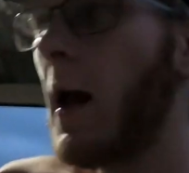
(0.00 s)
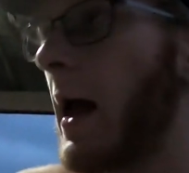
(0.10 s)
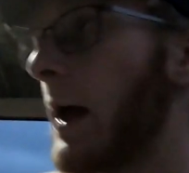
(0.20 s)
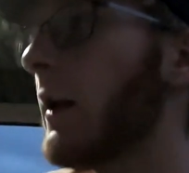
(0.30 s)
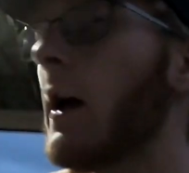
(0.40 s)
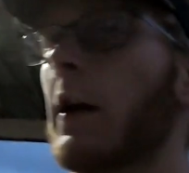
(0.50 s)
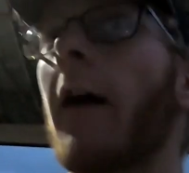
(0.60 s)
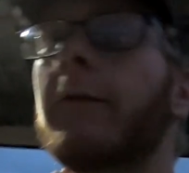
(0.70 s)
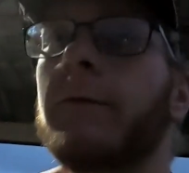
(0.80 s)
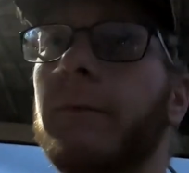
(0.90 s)
and you
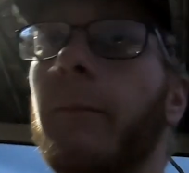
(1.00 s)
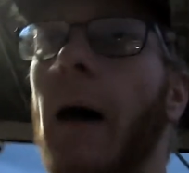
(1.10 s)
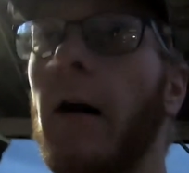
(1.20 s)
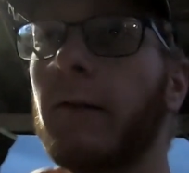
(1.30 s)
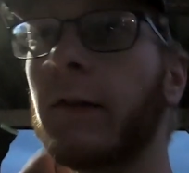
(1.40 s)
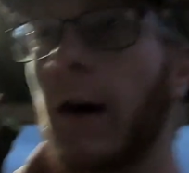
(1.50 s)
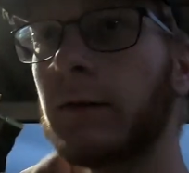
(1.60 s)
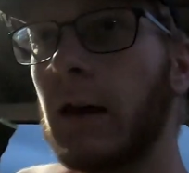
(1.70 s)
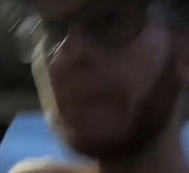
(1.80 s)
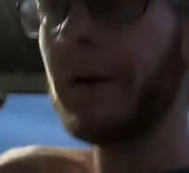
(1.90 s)
have about
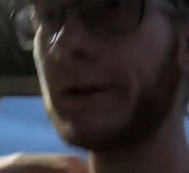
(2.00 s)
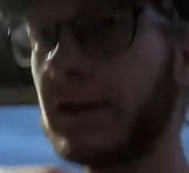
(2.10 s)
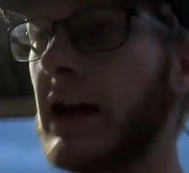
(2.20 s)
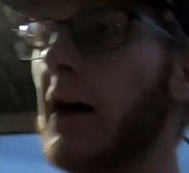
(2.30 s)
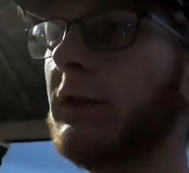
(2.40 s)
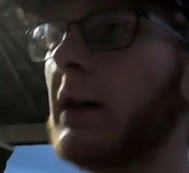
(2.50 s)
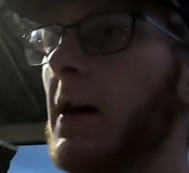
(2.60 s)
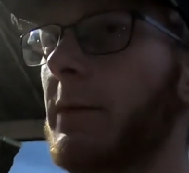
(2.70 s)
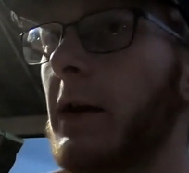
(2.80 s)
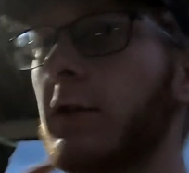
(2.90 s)
5-10 minutes of
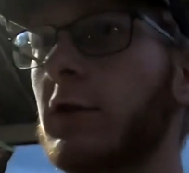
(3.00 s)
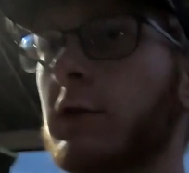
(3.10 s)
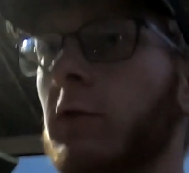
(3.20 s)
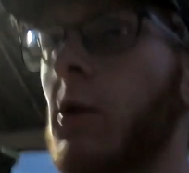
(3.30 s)
downtime then just to